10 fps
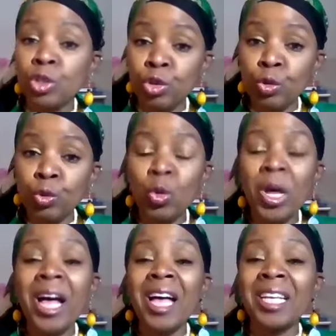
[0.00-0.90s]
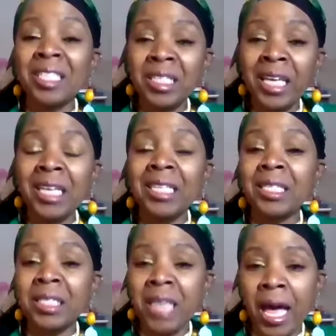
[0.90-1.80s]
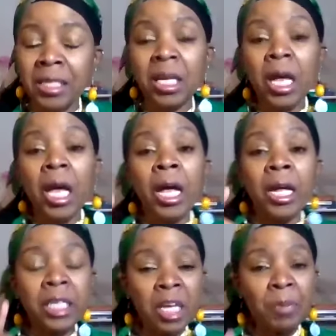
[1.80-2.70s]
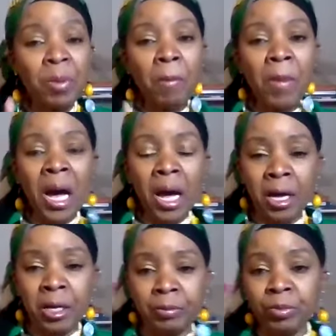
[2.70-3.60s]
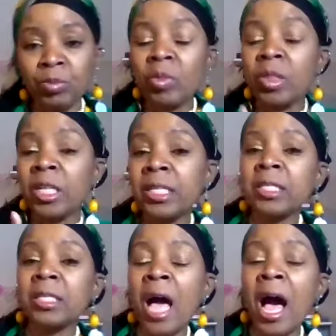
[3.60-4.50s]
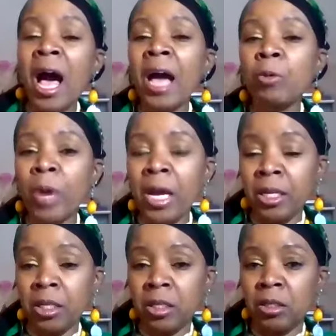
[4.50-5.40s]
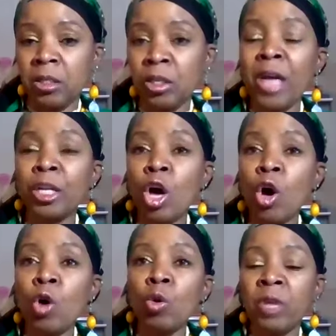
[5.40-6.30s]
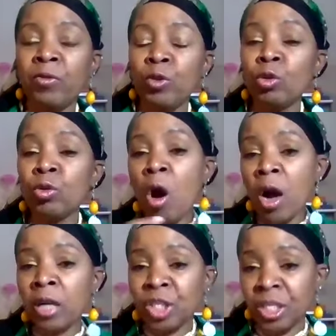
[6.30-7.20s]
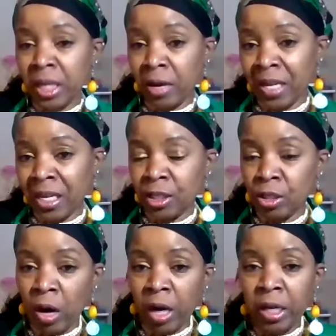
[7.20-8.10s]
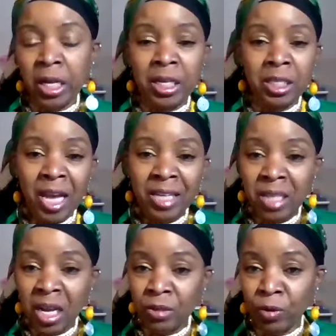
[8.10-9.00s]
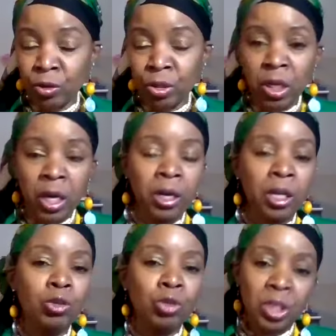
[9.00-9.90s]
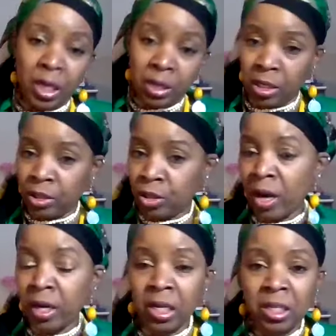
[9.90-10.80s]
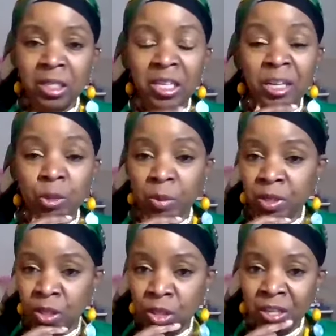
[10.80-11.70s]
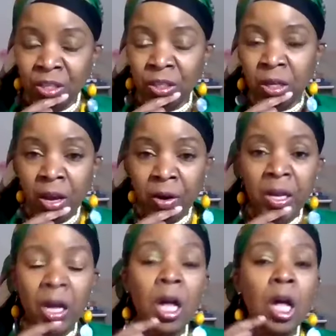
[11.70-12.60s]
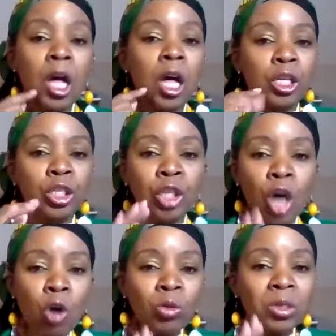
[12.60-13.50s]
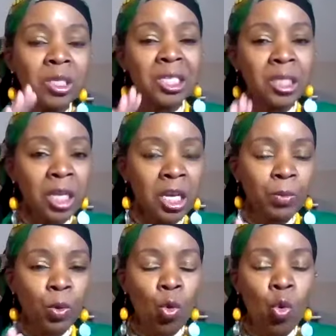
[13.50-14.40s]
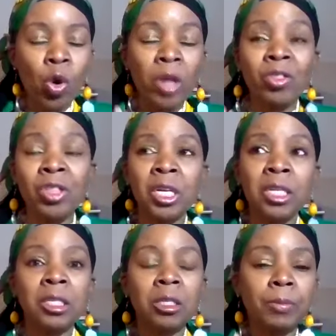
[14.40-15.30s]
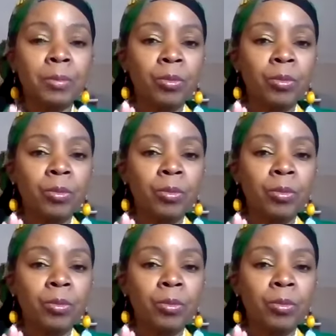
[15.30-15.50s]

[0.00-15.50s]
to estate tax. And keep in mind, this is a high rate. So I know if you are just now getting started in the tax controversy area, you're just now getting started in the tax representation area, don't sleep on this